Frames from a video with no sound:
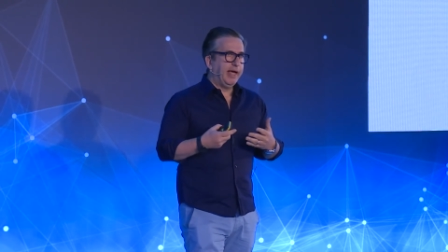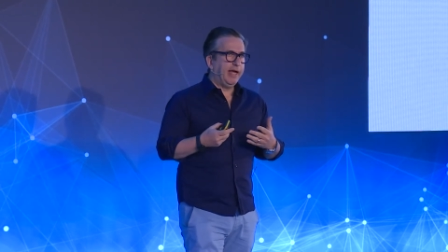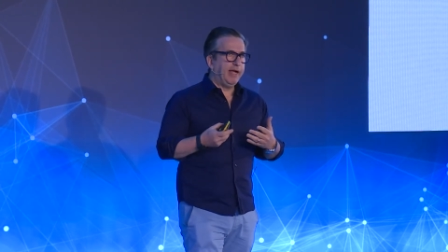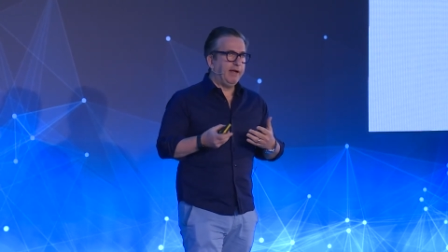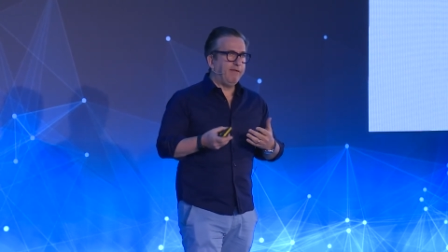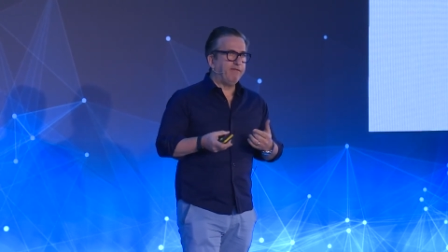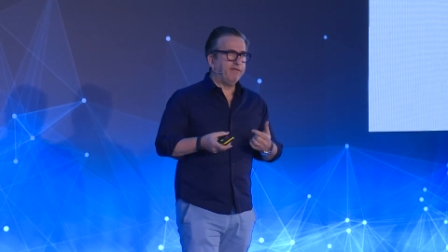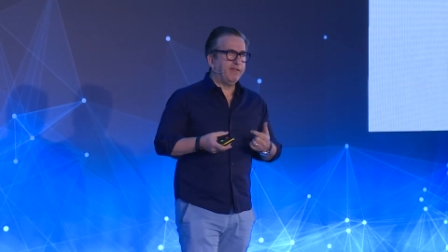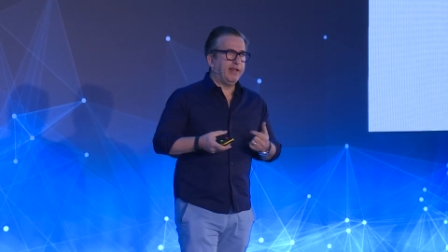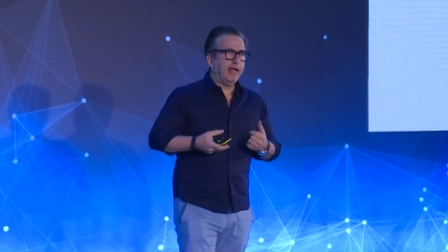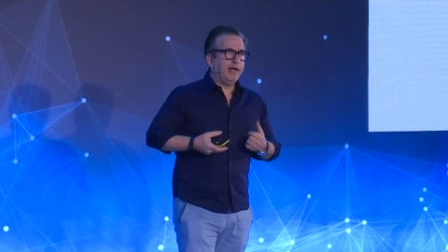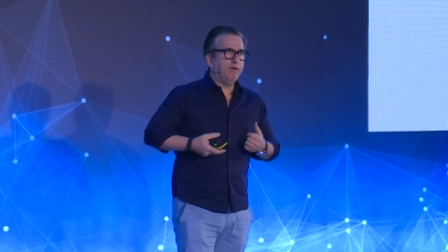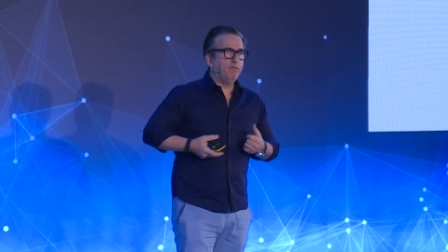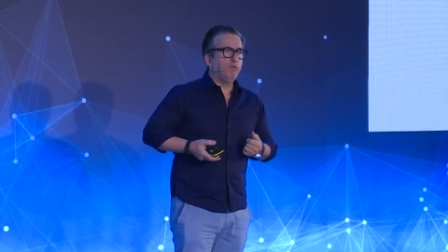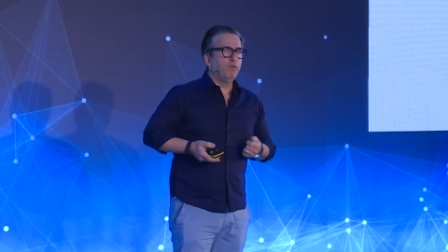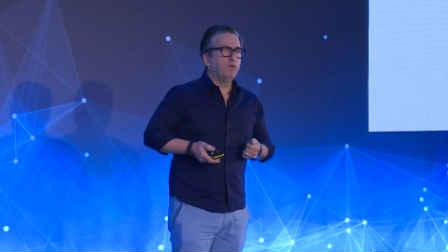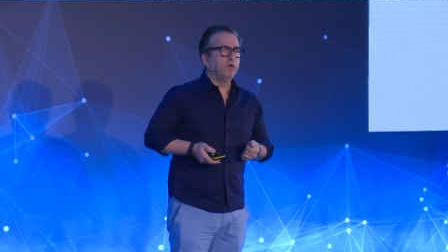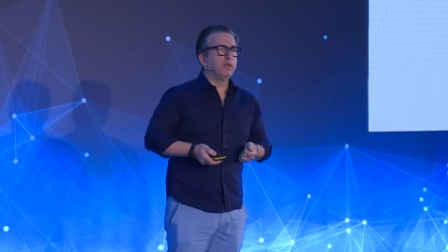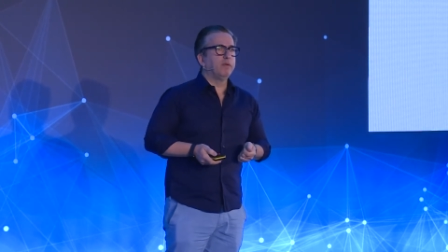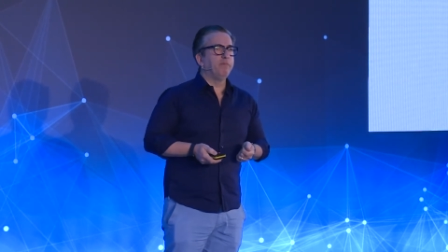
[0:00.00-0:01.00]
if they
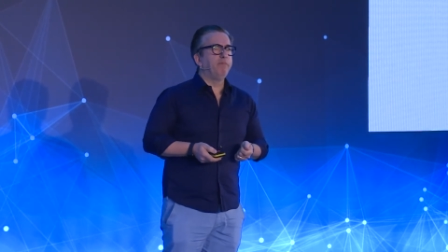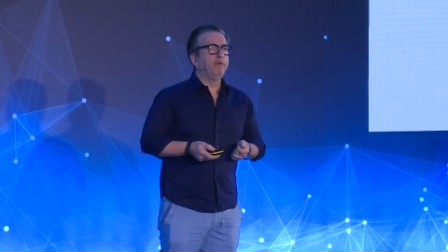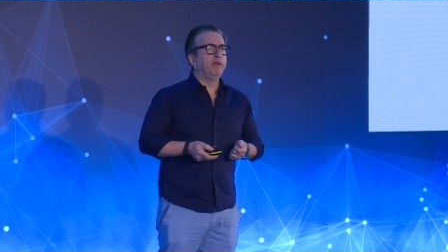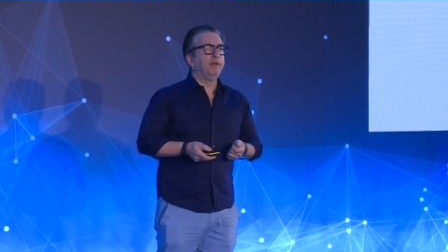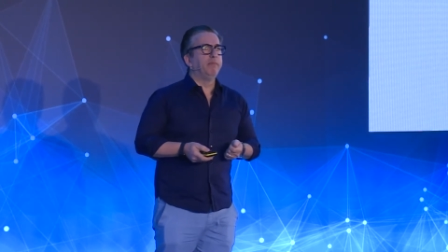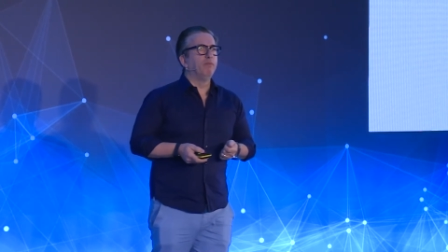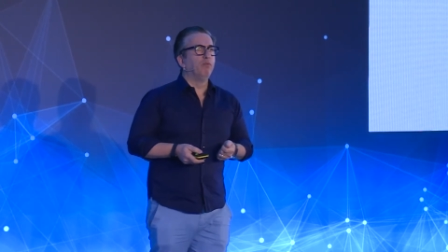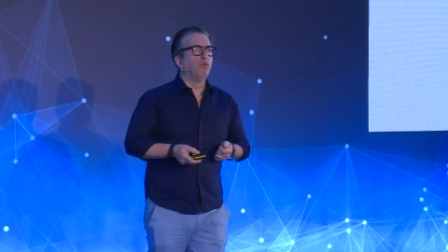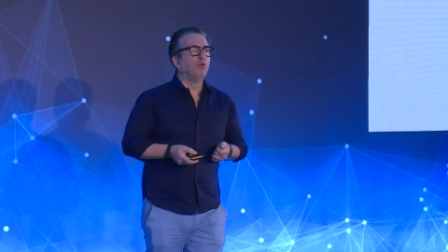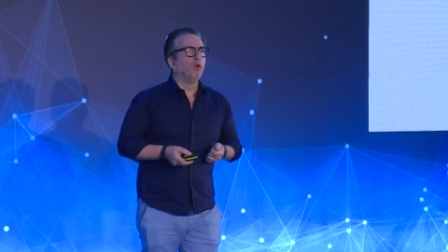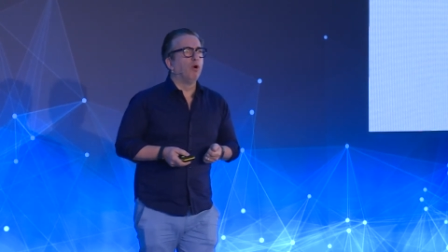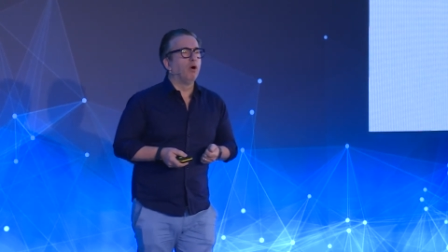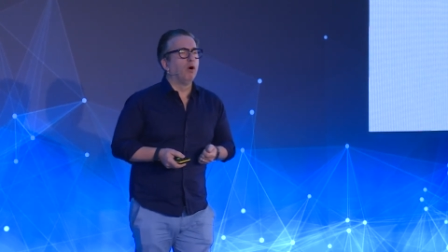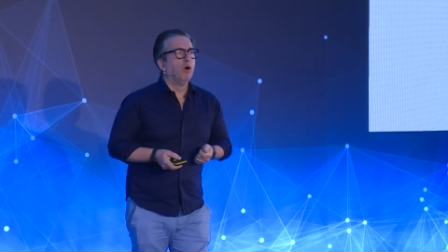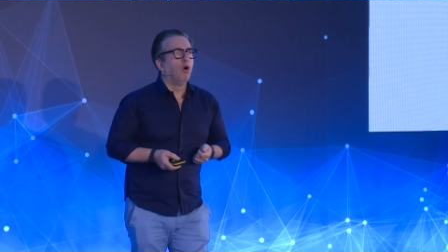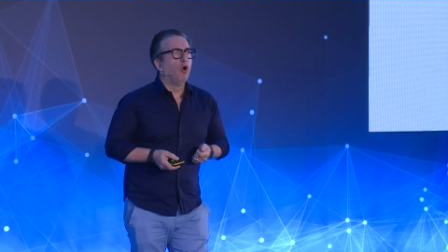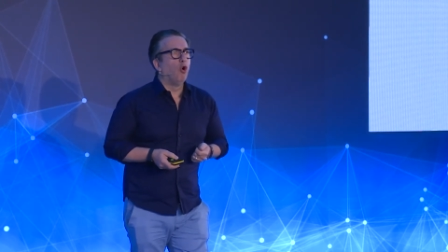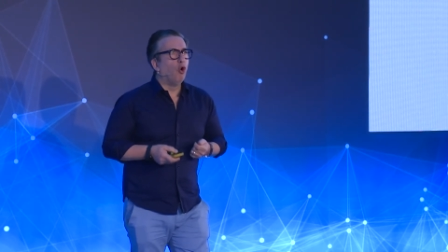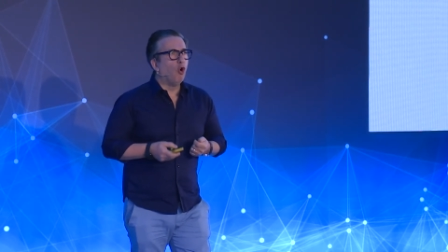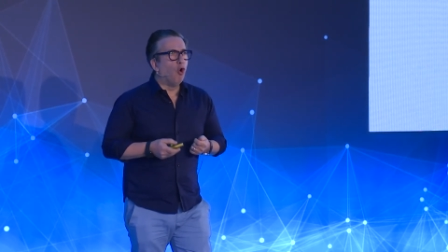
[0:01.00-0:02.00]
would be more
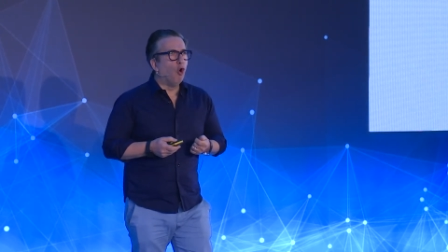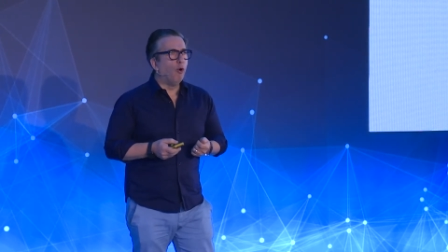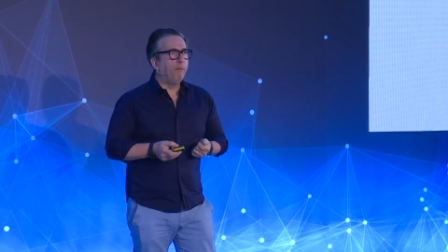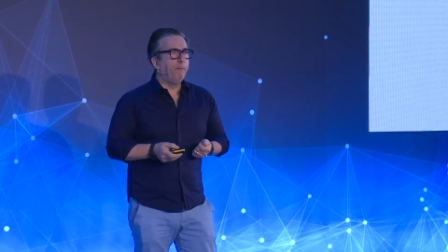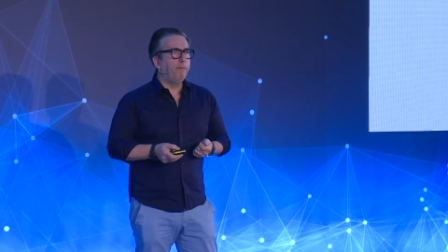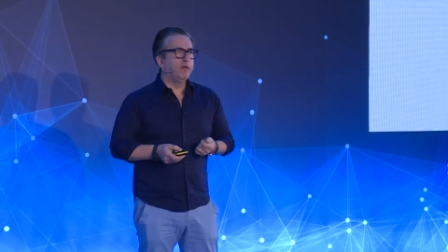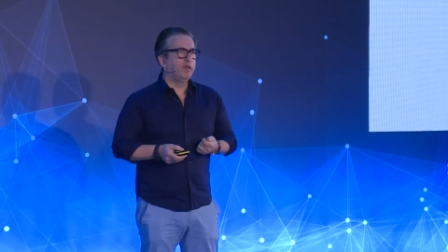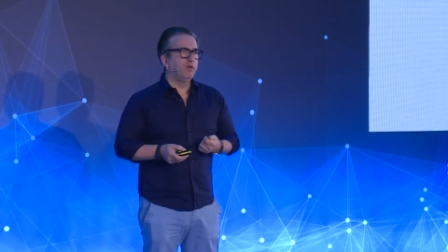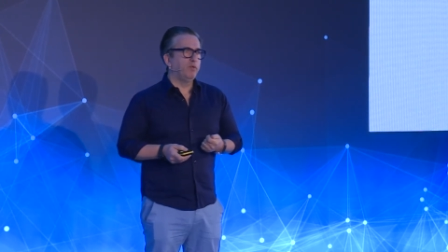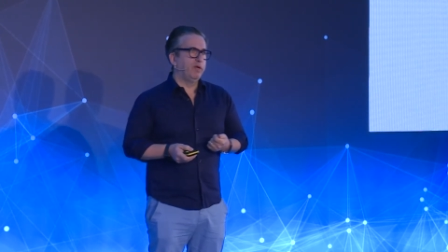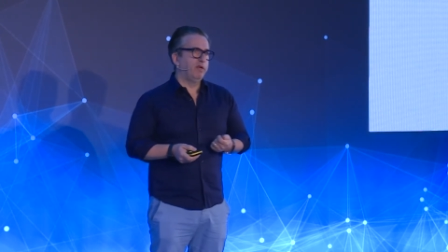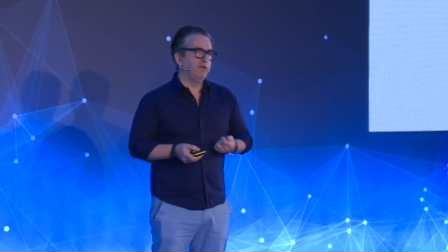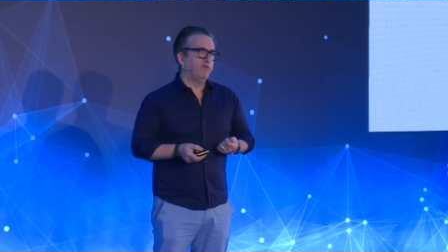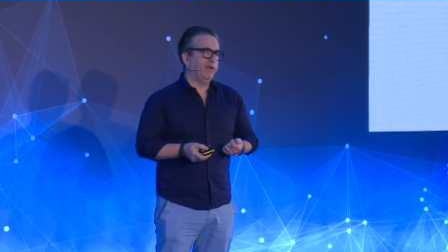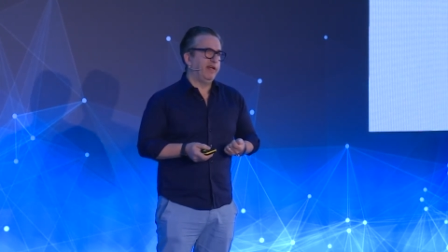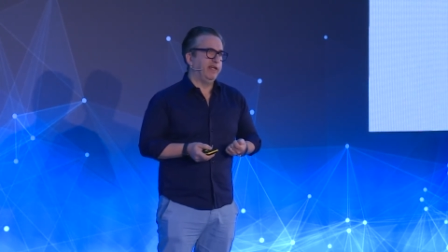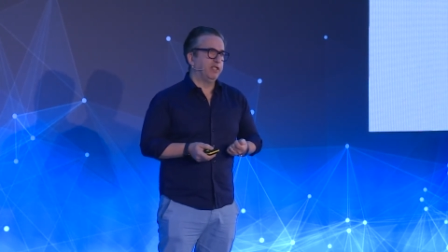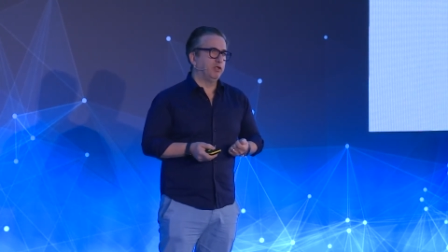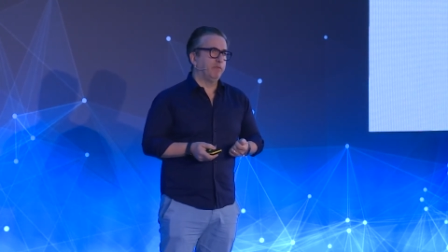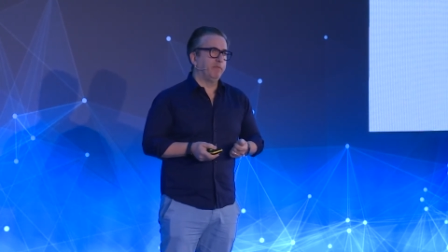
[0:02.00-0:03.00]
open to
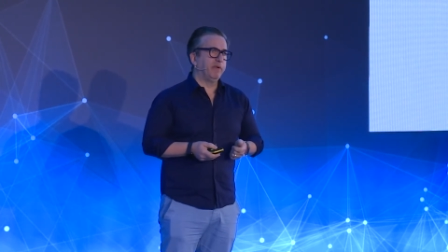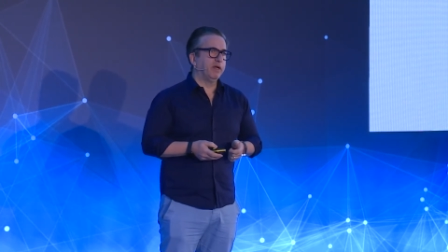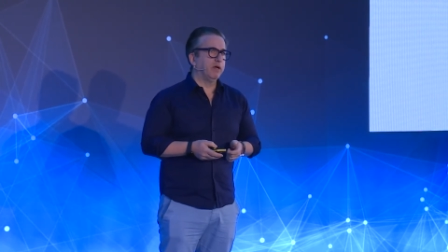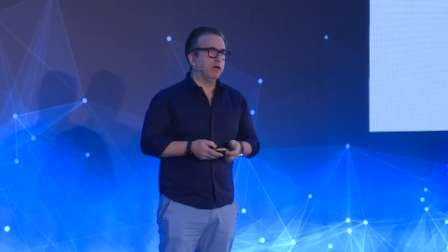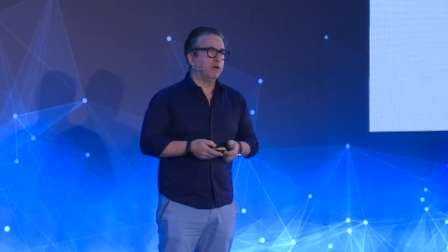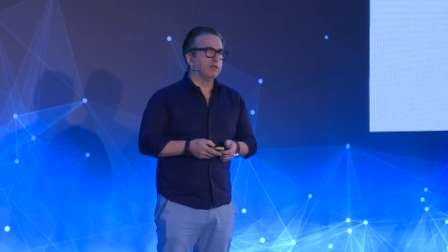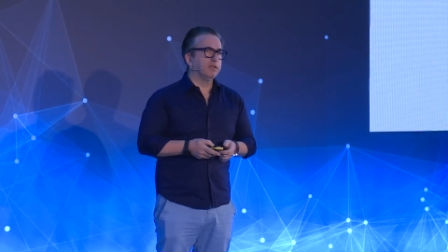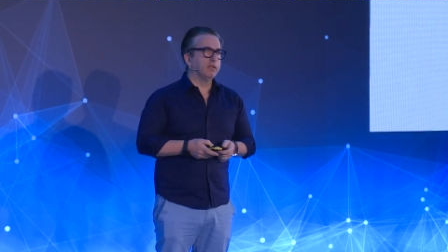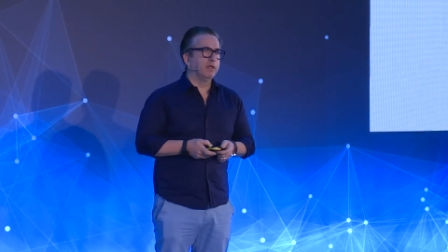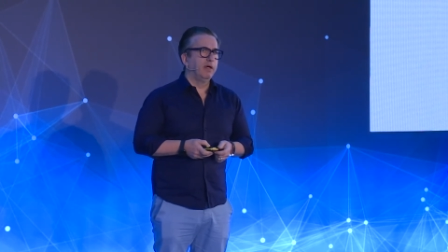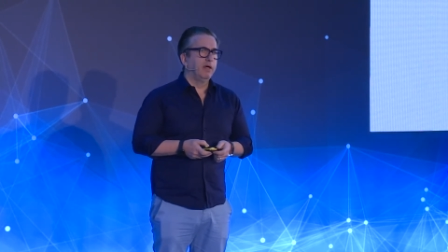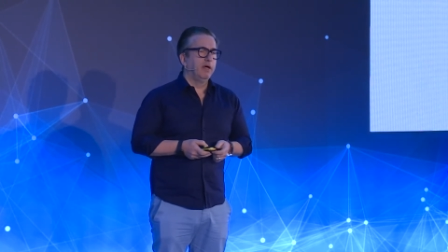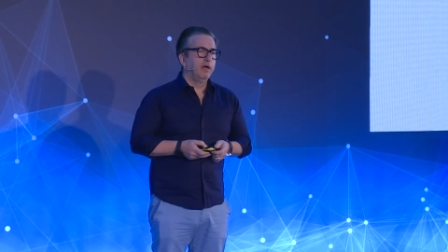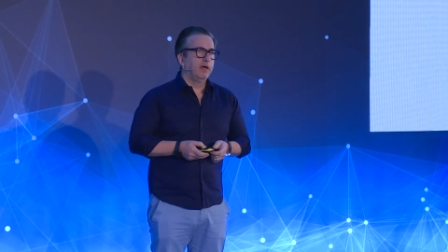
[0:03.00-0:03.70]
innovation, because